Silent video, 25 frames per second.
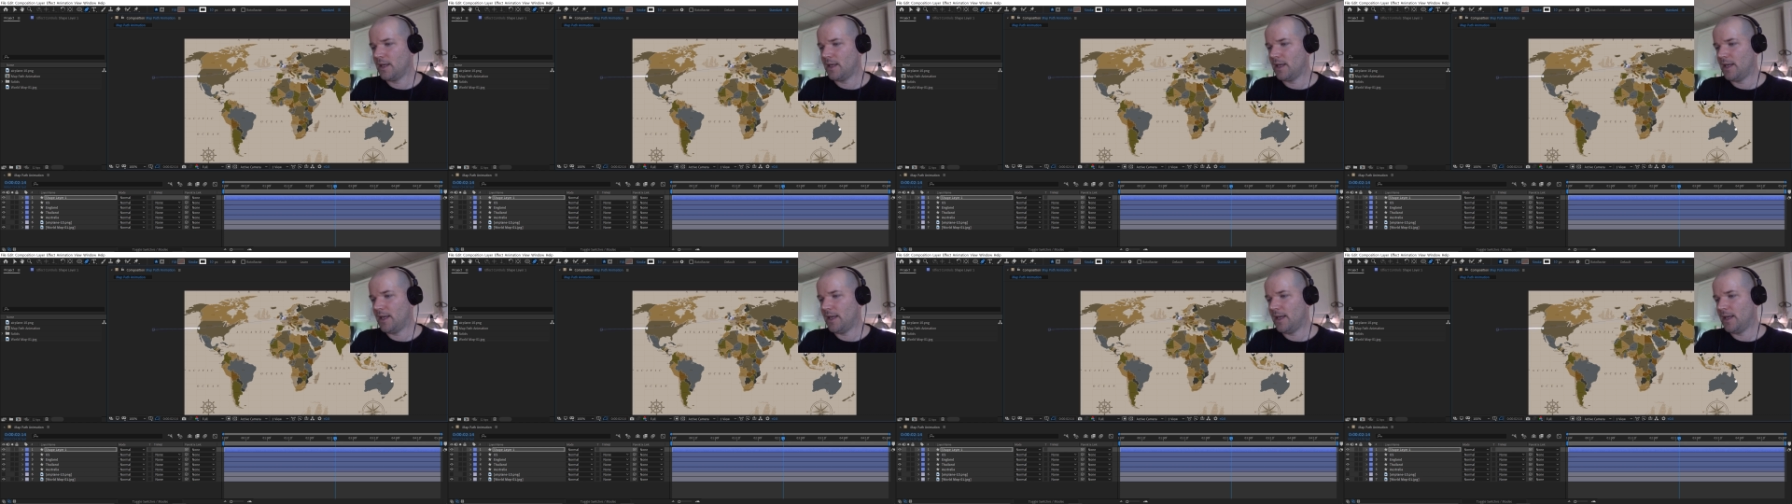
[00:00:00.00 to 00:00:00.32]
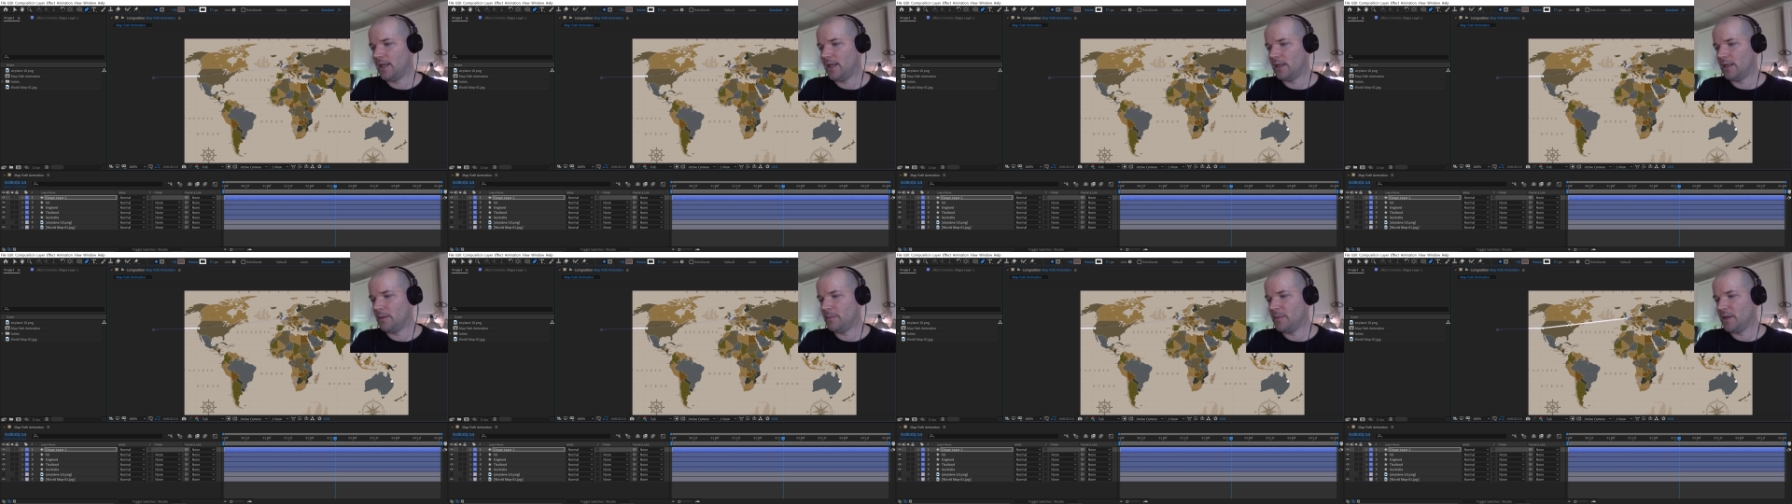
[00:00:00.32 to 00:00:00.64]

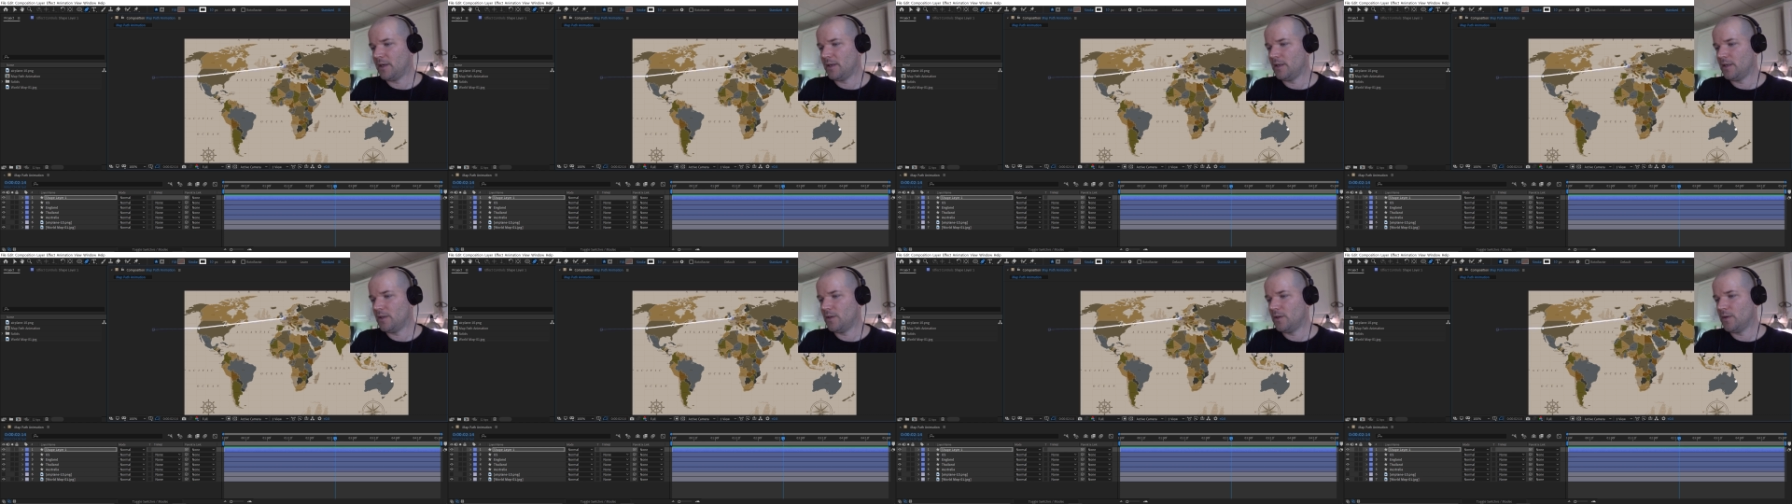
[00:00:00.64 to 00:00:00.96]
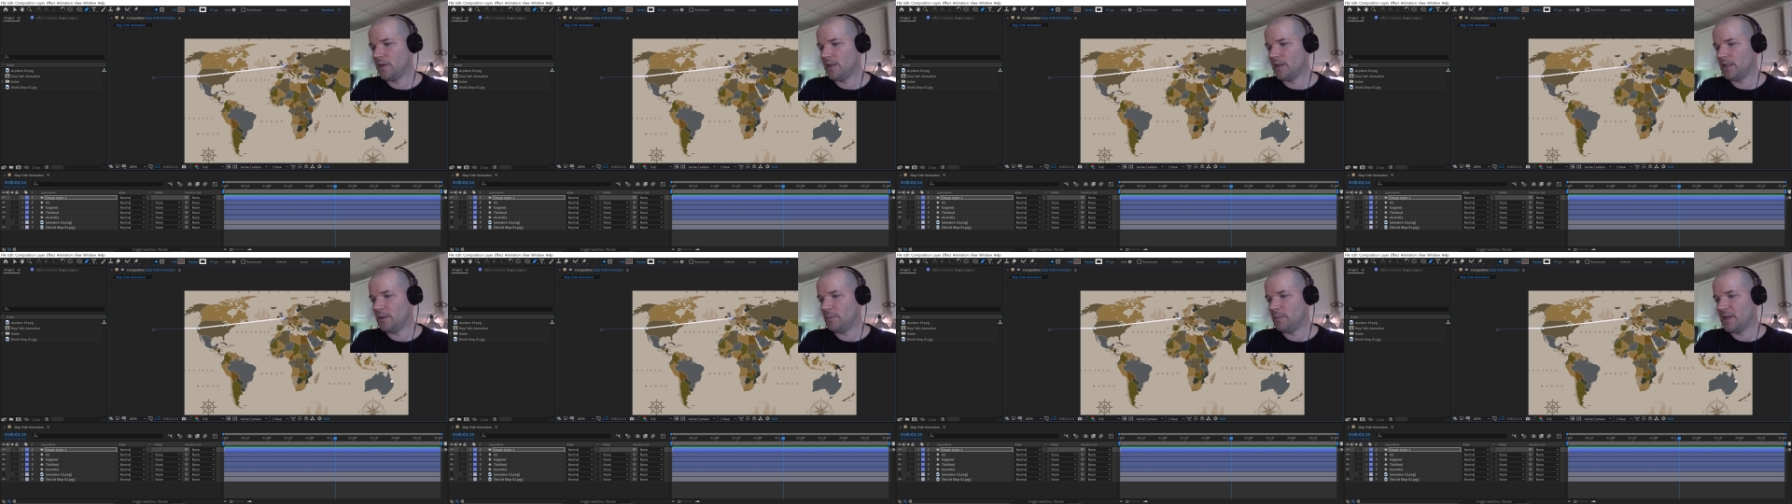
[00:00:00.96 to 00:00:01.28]
and I'm not going to
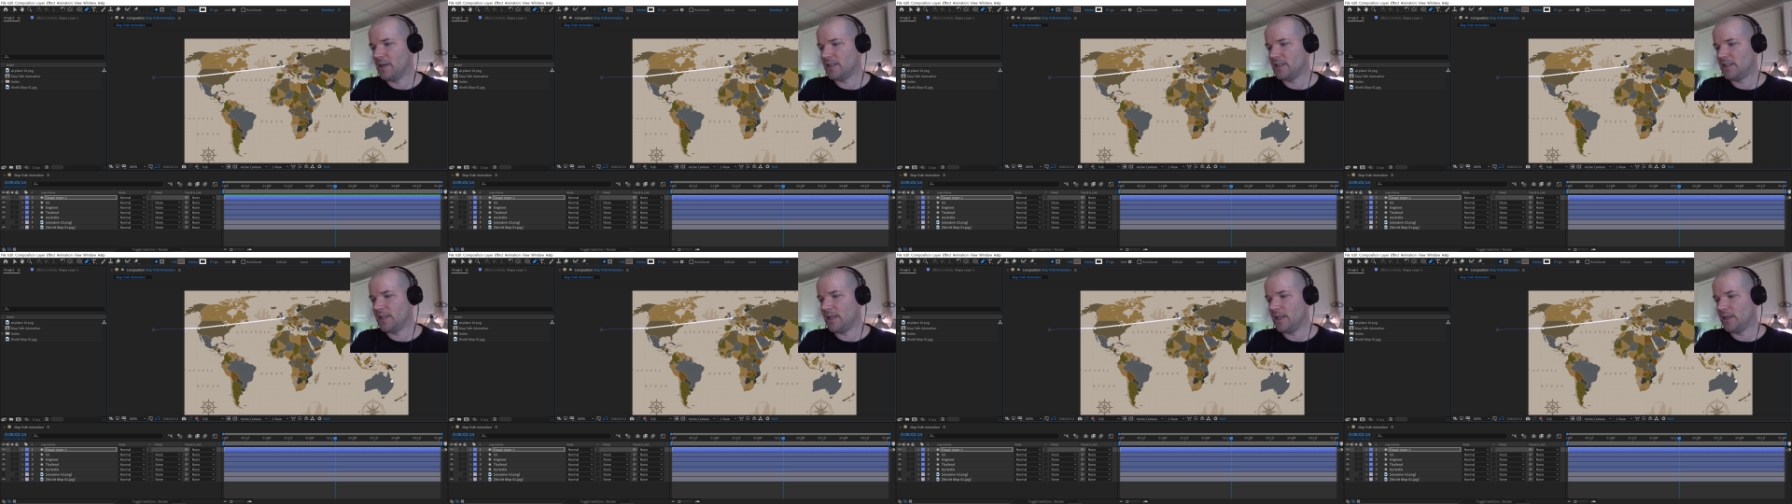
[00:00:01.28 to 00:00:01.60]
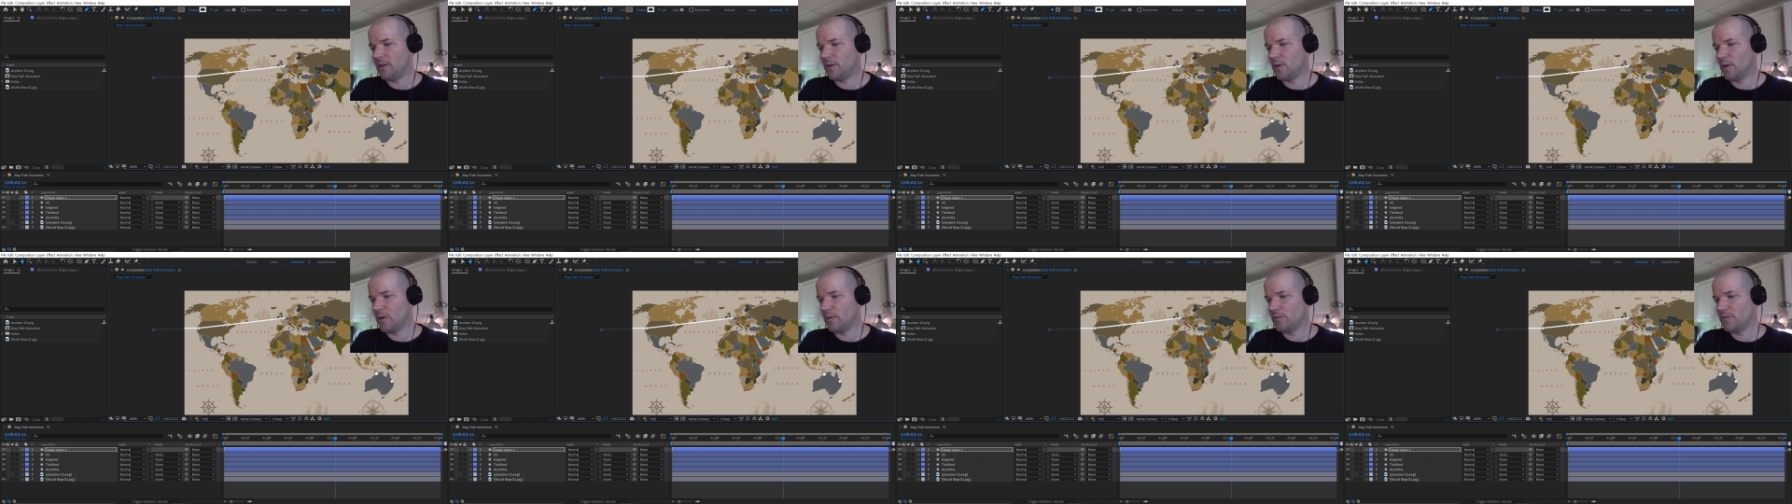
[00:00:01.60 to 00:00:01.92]
create any
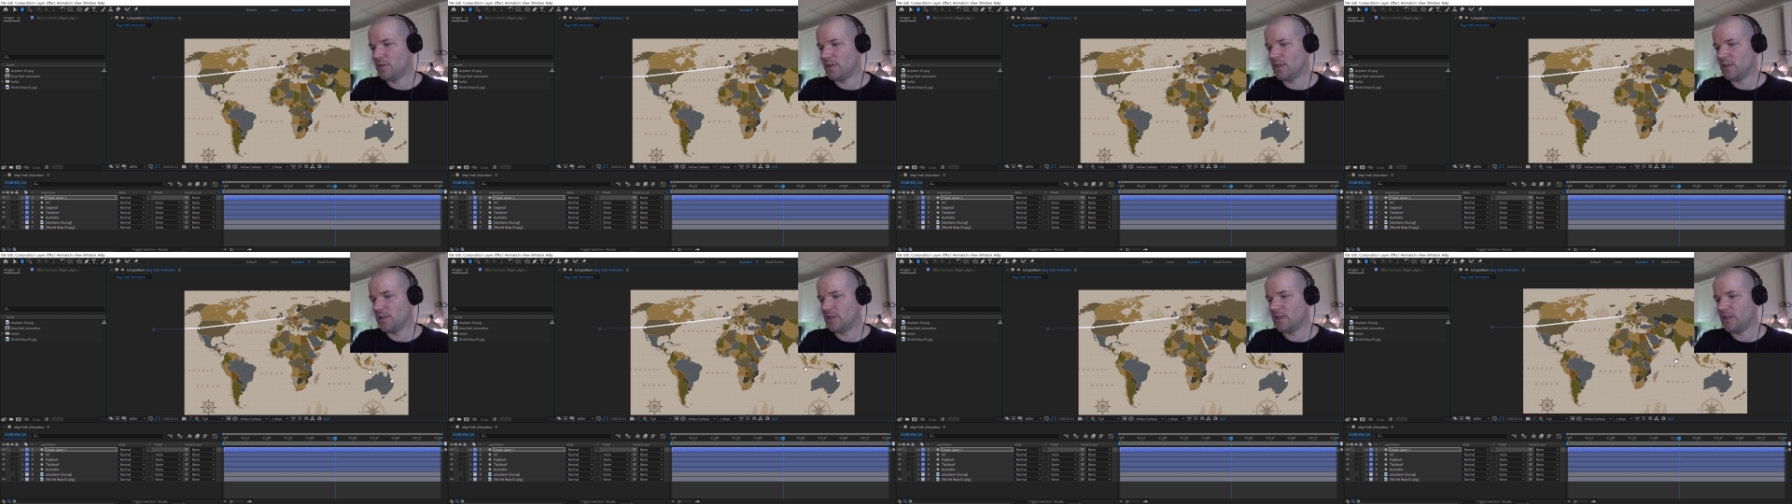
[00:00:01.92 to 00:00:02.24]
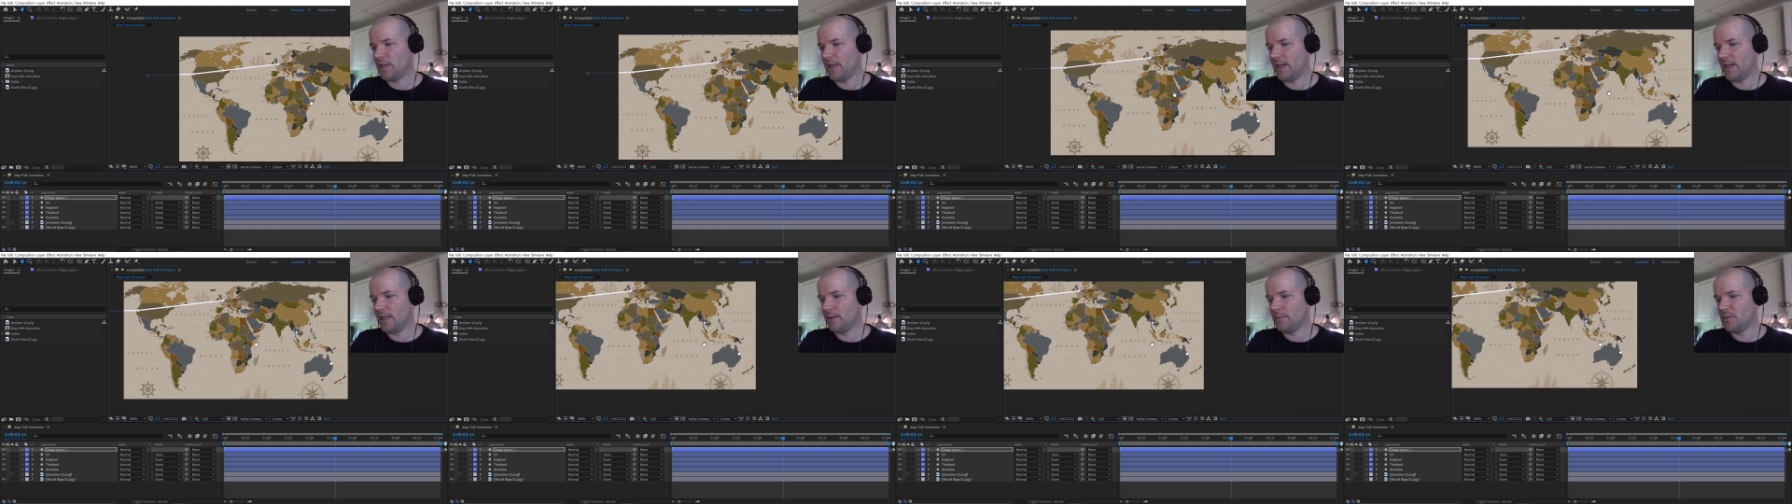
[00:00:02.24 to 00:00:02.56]
Bezier curves just yet.